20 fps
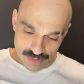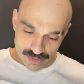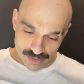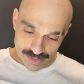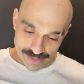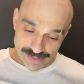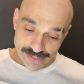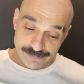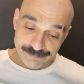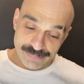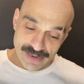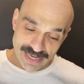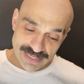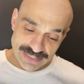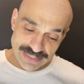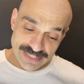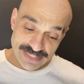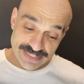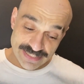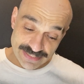He
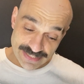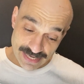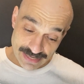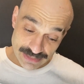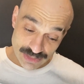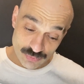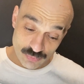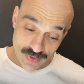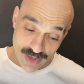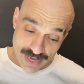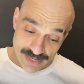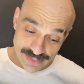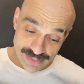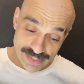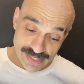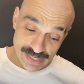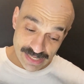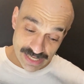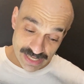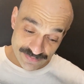passed his test when
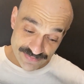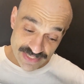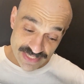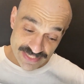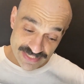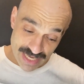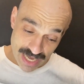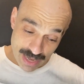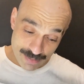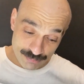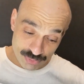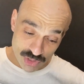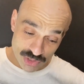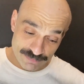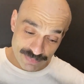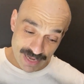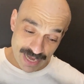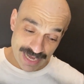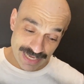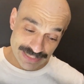he lives in Cyprus,
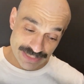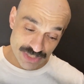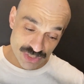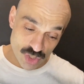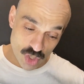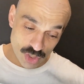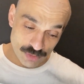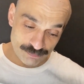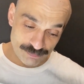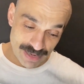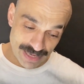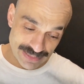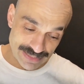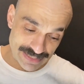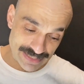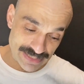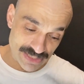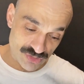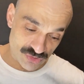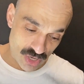but has not passed
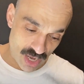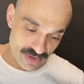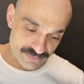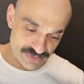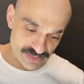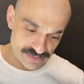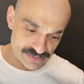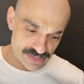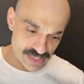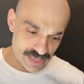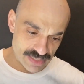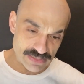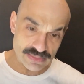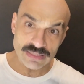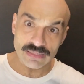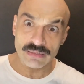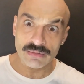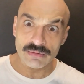his driving test